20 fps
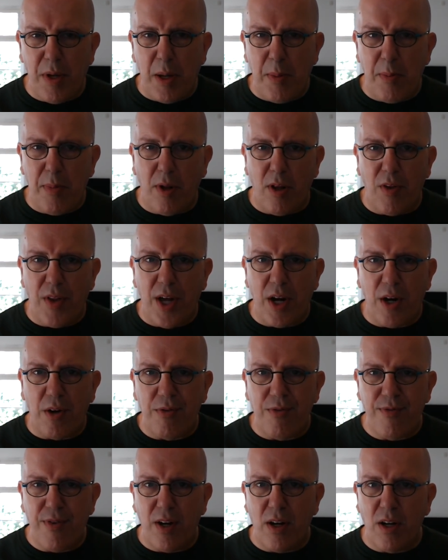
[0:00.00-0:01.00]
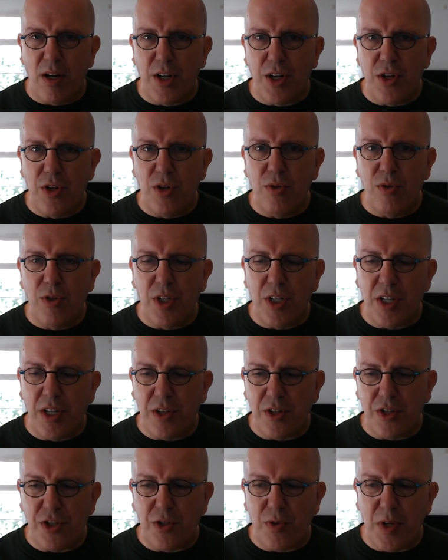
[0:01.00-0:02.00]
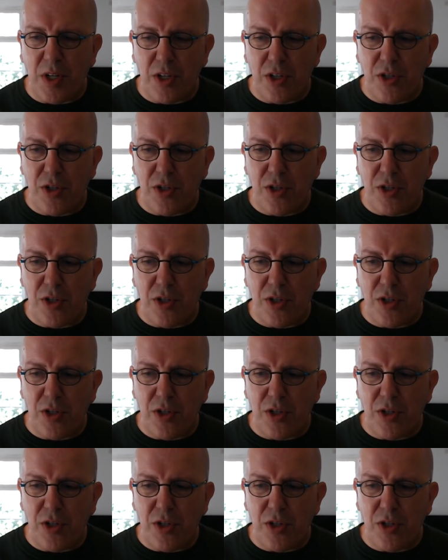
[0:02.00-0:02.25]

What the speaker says: people that are fairly new to the industry